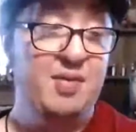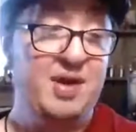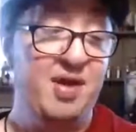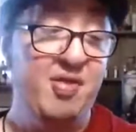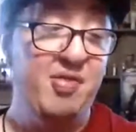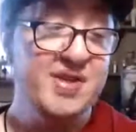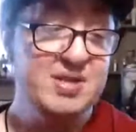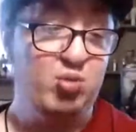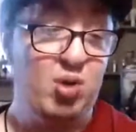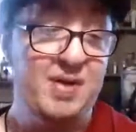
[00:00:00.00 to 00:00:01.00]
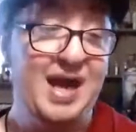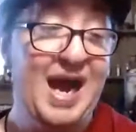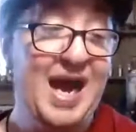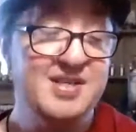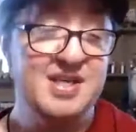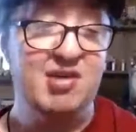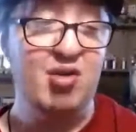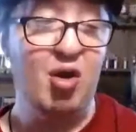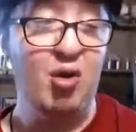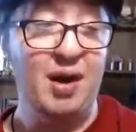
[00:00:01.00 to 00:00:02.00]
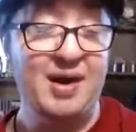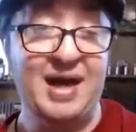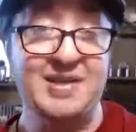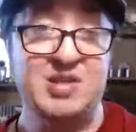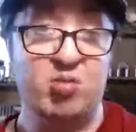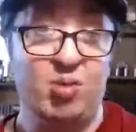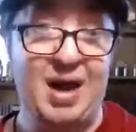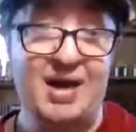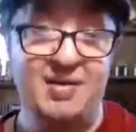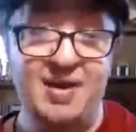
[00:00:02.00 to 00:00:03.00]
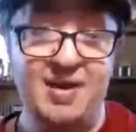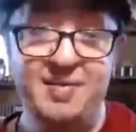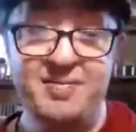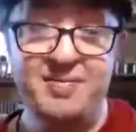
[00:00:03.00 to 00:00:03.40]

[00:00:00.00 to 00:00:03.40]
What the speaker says: because this is where they actually go against Dracula.